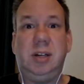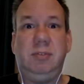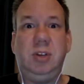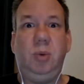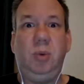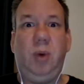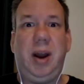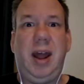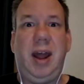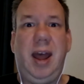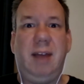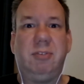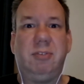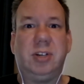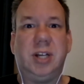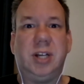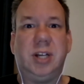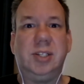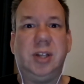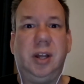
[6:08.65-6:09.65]
If you want to
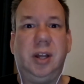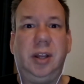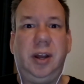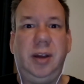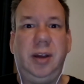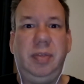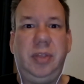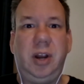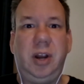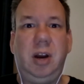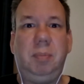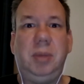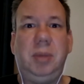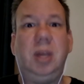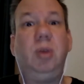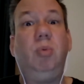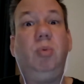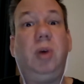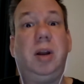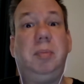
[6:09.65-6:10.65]
advertise online therapy,
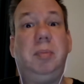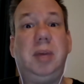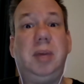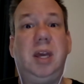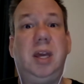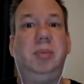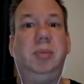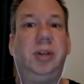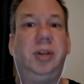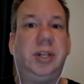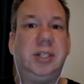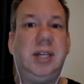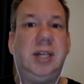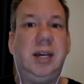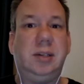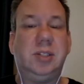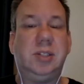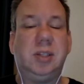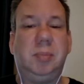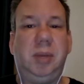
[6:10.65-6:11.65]
you want to be able to
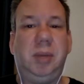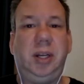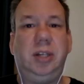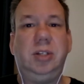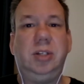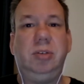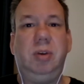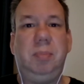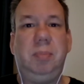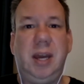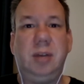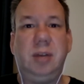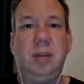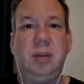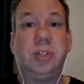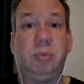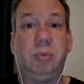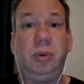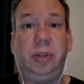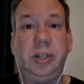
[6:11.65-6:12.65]
take somebody to a page
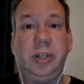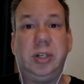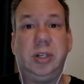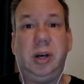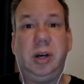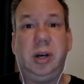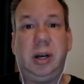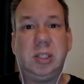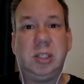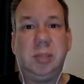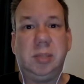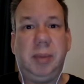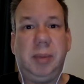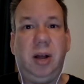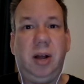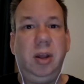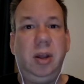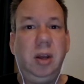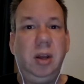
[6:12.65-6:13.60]
that really talks about